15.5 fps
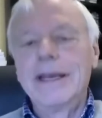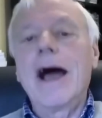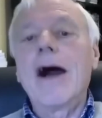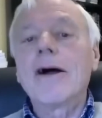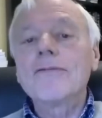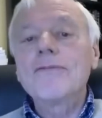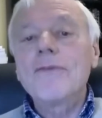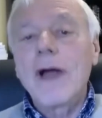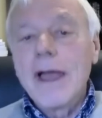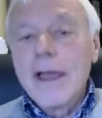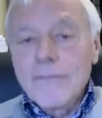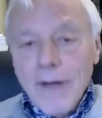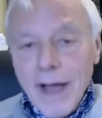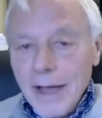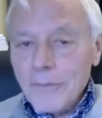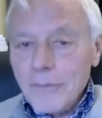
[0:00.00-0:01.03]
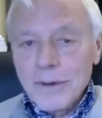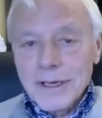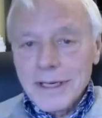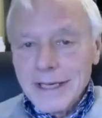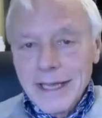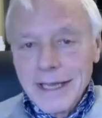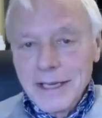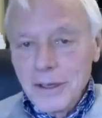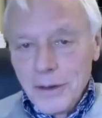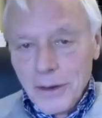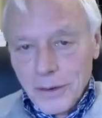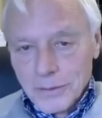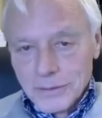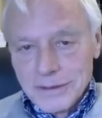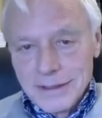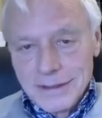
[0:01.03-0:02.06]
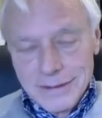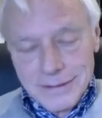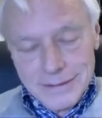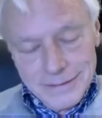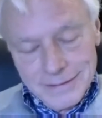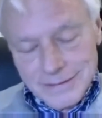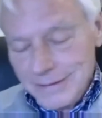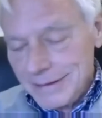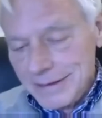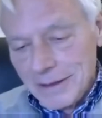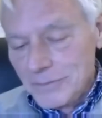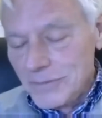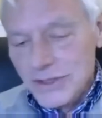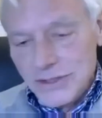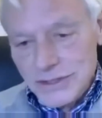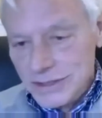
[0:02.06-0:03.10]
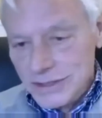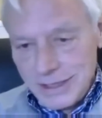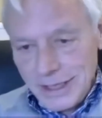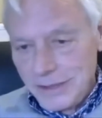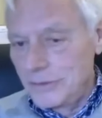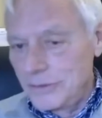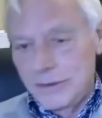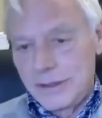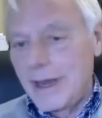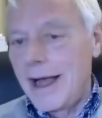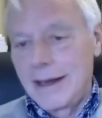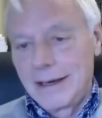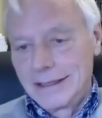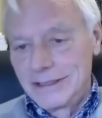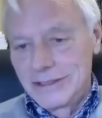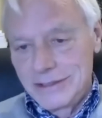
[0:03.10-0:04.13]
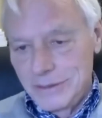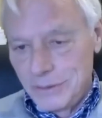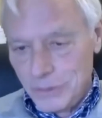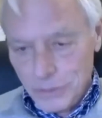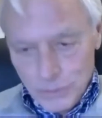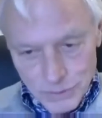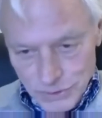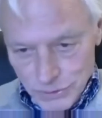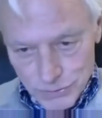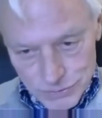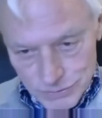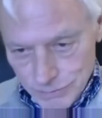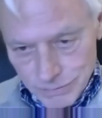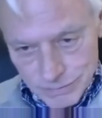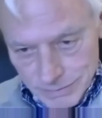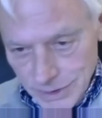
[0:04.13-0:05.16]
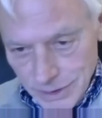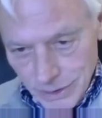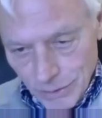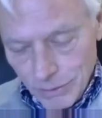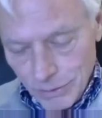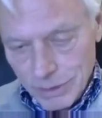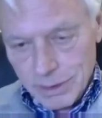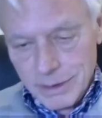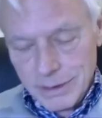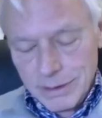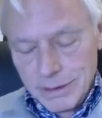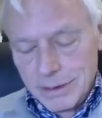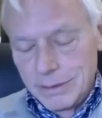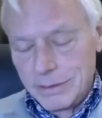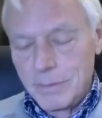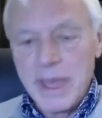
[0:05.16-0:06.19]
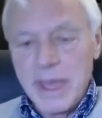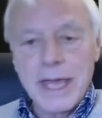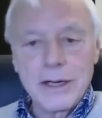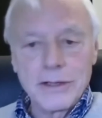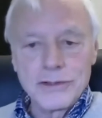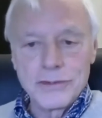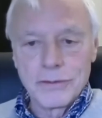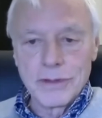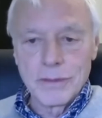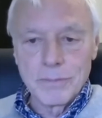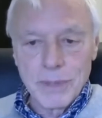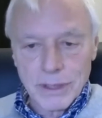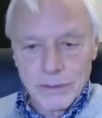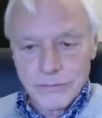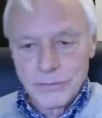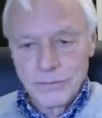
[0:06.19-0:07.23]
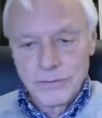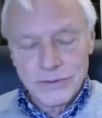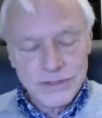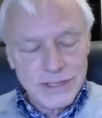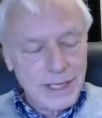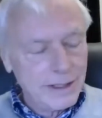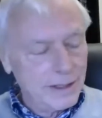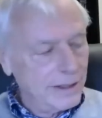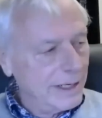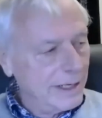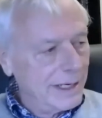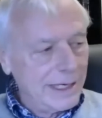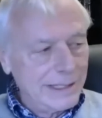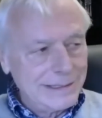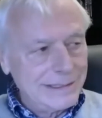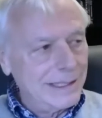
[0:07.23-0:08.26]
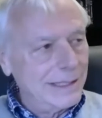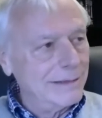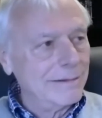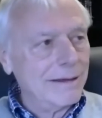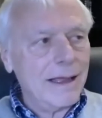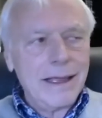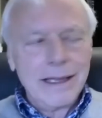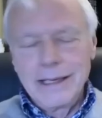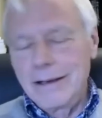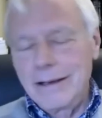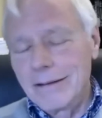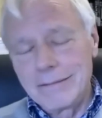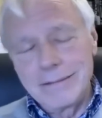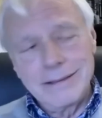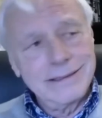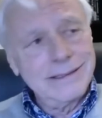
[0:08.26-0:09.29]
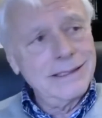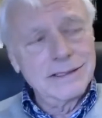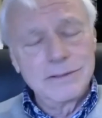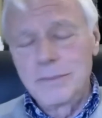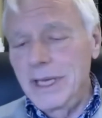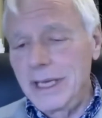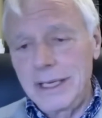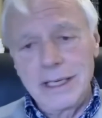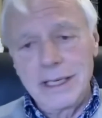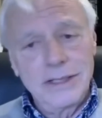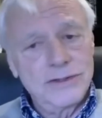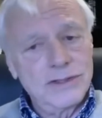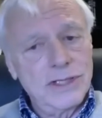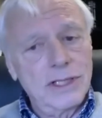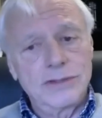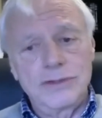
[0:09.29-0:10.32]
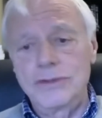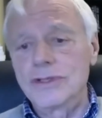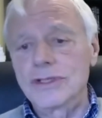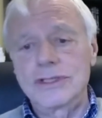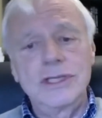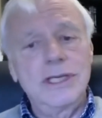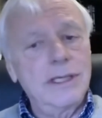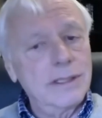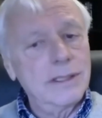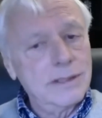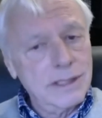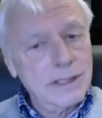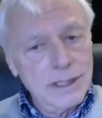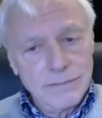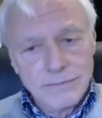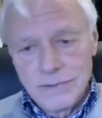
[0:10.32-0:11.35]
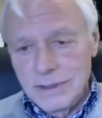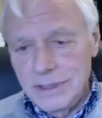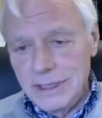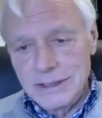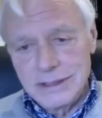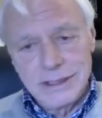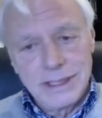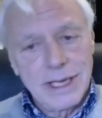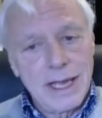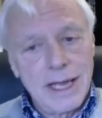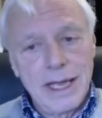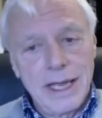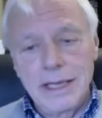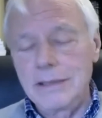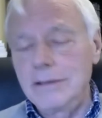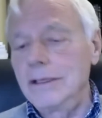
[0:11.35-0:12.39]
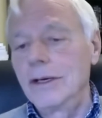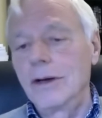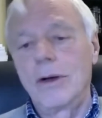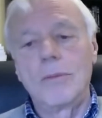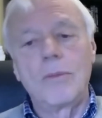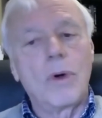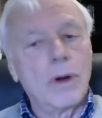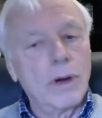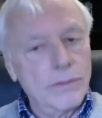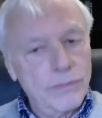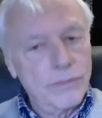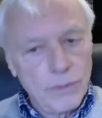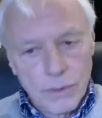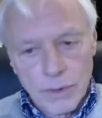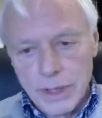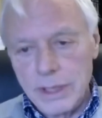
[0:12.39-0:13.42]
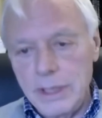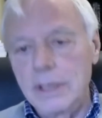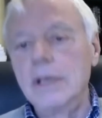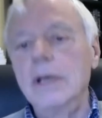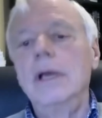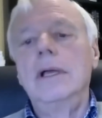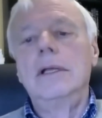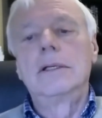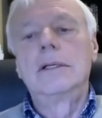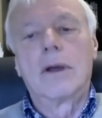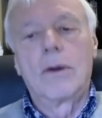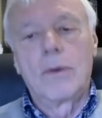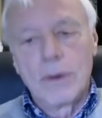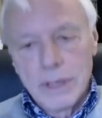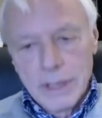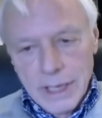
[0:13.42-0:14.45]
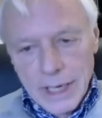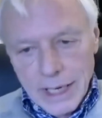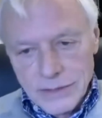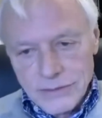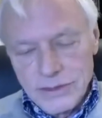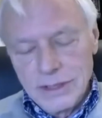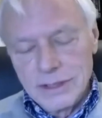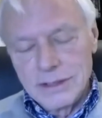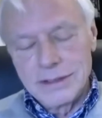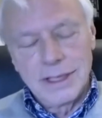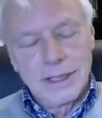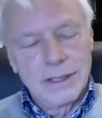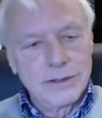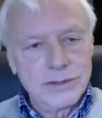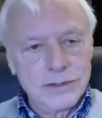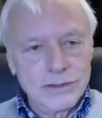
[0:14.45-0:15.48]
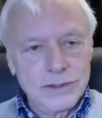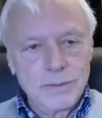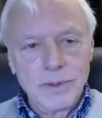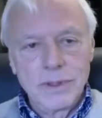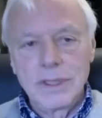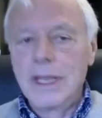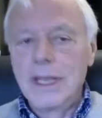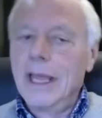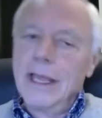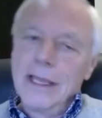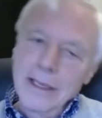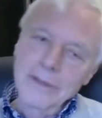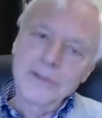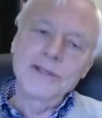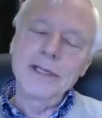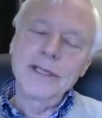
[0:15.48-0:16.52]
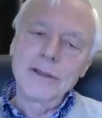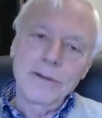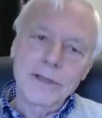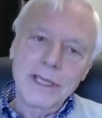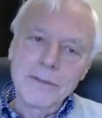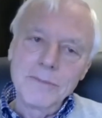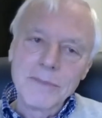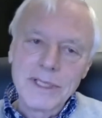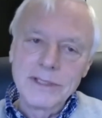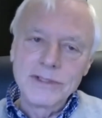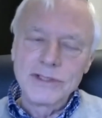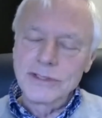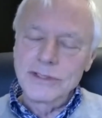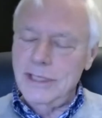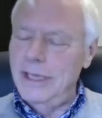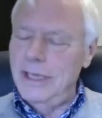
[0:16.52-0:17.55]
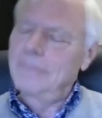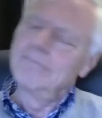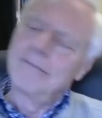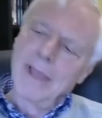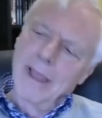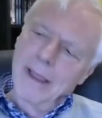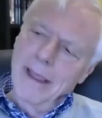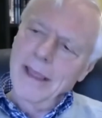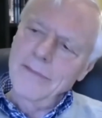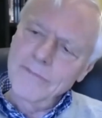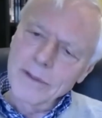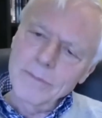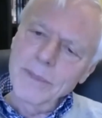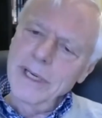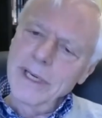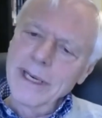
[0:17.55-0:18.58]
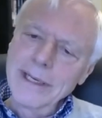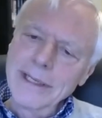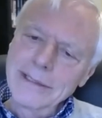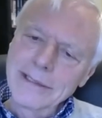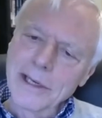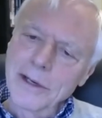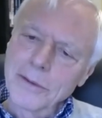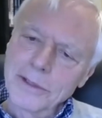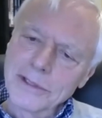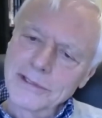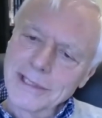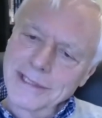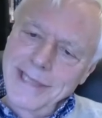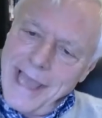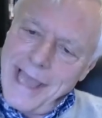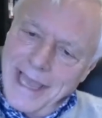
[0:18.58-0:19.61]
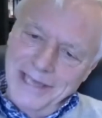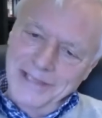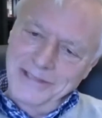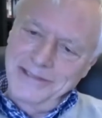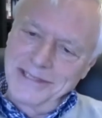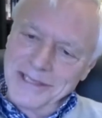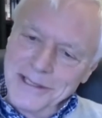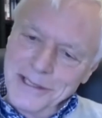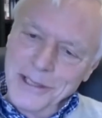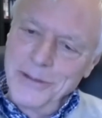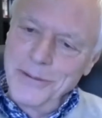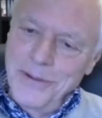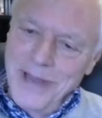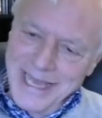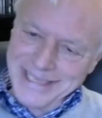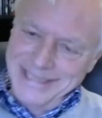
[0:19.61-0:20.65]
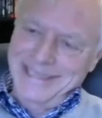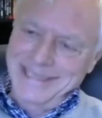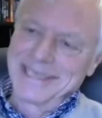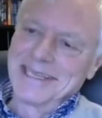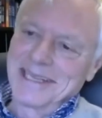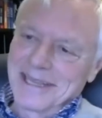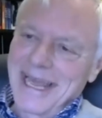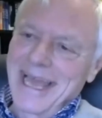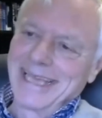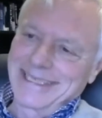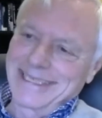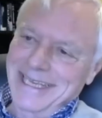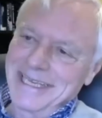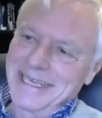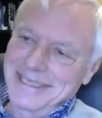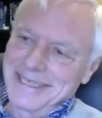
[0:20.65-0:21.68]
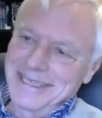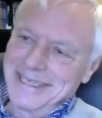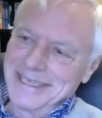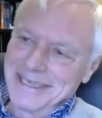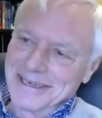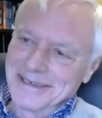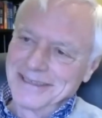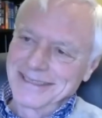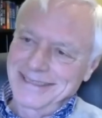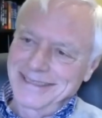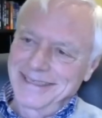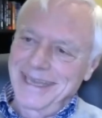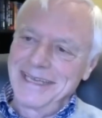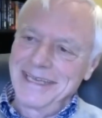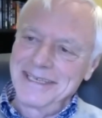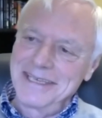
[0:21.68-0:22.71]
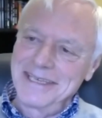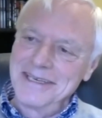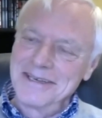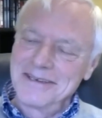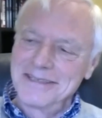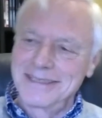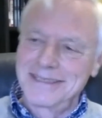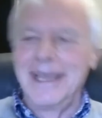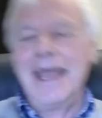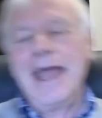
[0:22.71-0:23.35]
Now, if I were to come to Senator Collins, who was, the manager of the bill through the Senate, and I said, this doesn't make any sense. You just needed to give the DCI, more authority to organize the intelligence community. She'd look at me and she'd say, have there been any terrorist attacks in the U.S. in the last 18 years, 19 years?